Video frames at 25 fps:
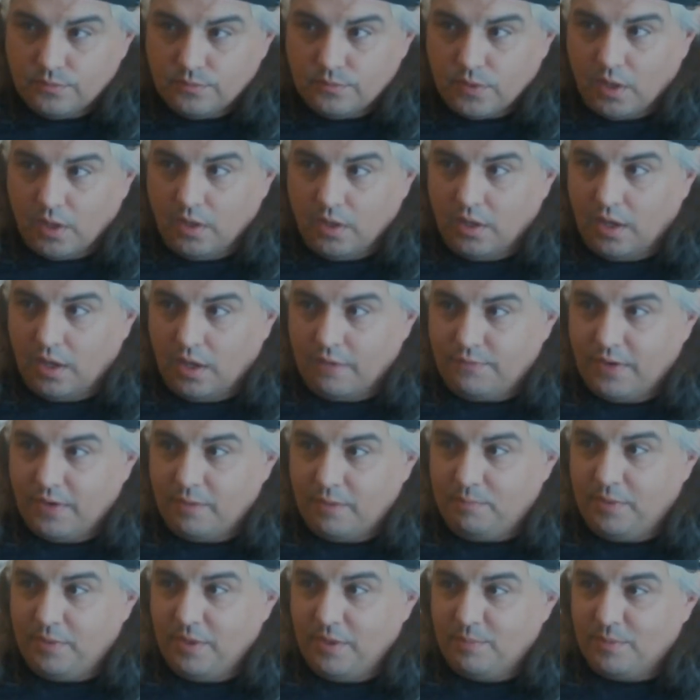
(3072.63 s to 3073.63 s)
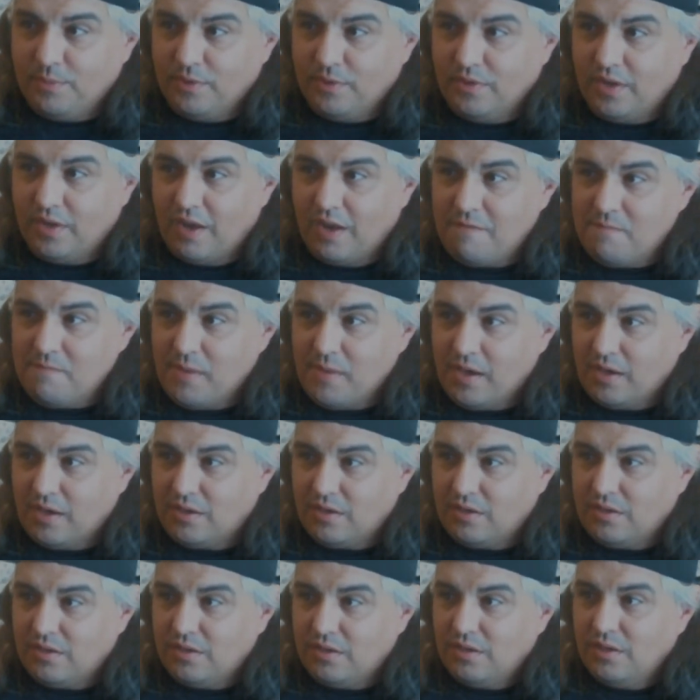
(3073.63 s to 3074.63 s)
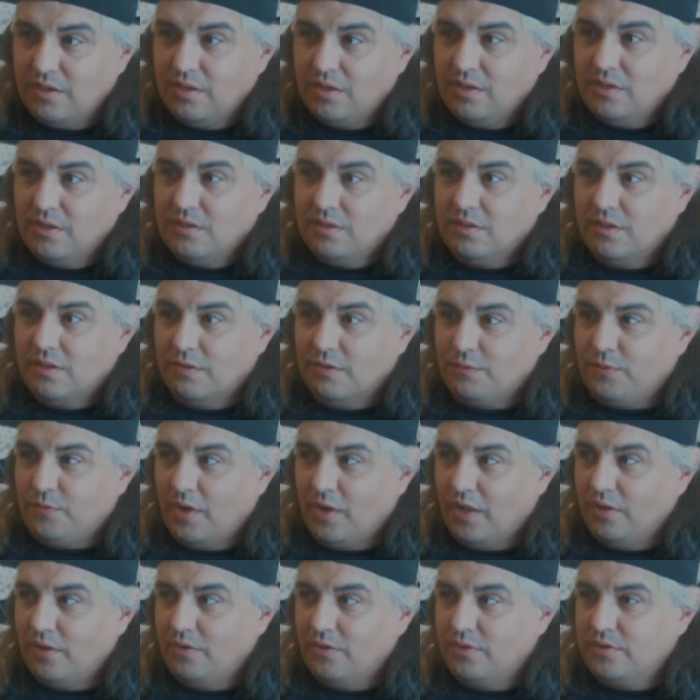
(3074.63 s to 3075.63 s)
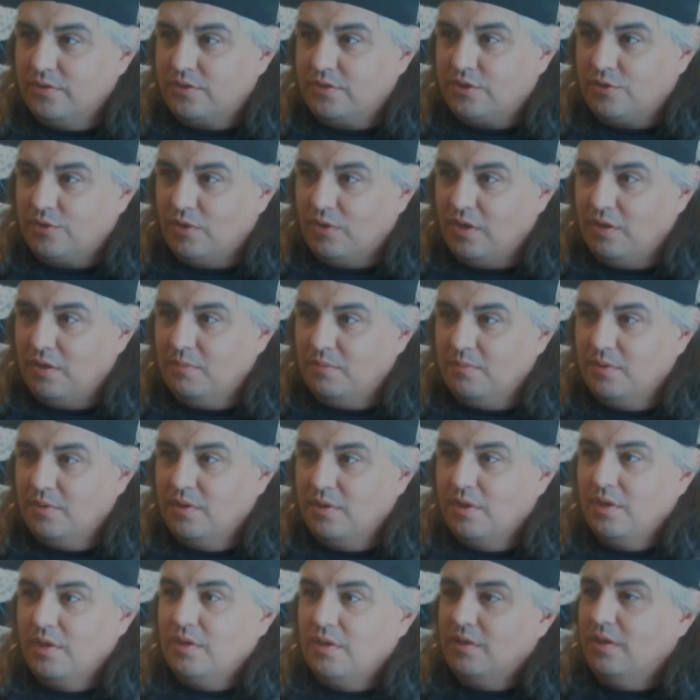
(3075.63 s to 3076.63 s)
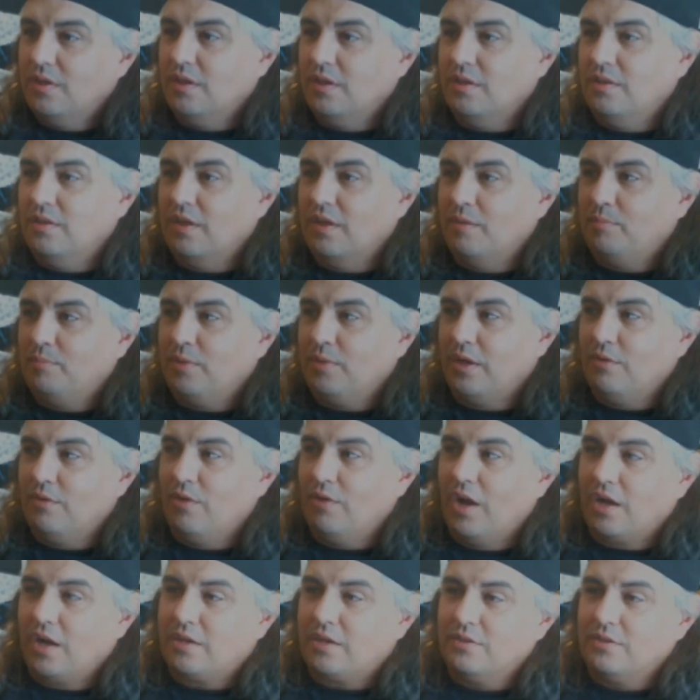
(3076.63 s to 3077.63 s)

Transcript: And I've had people that I've met that follow the stream that play Rocket